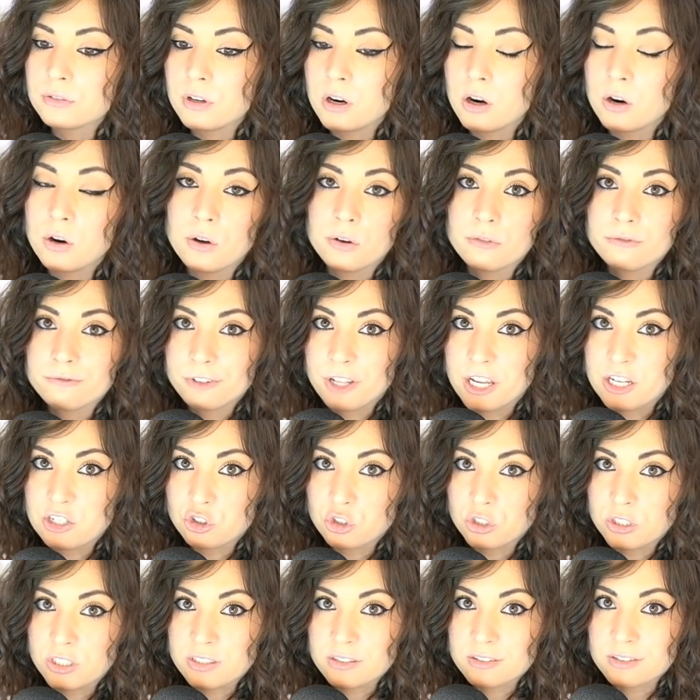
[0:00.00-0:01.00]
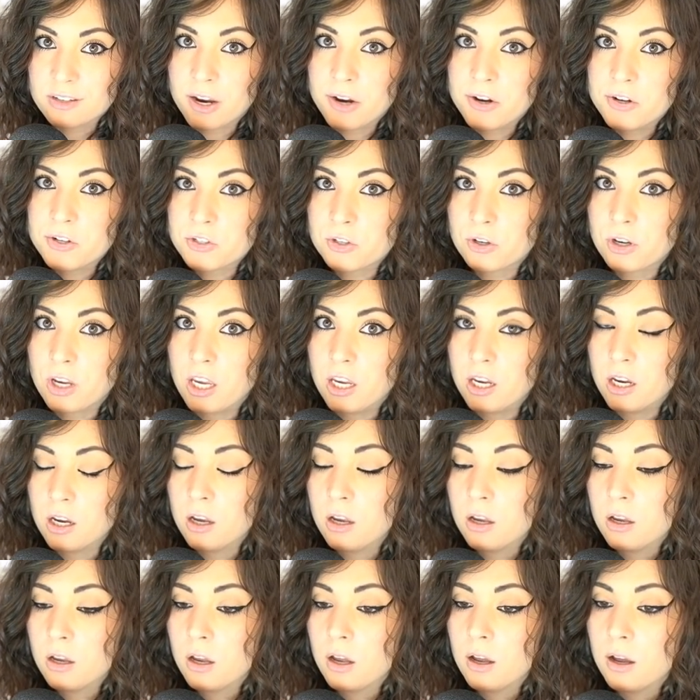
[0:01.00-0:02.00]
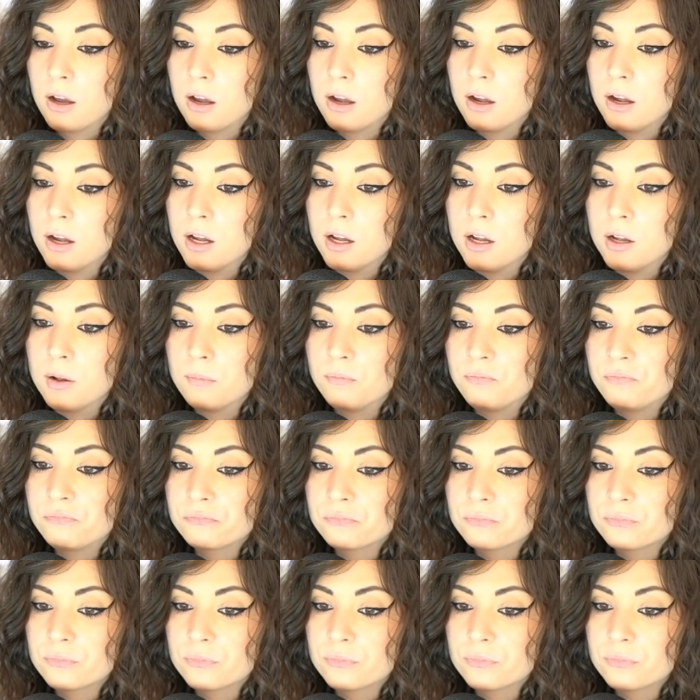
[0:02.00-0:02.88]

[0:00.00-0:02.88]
our own fleshly desires, okay? But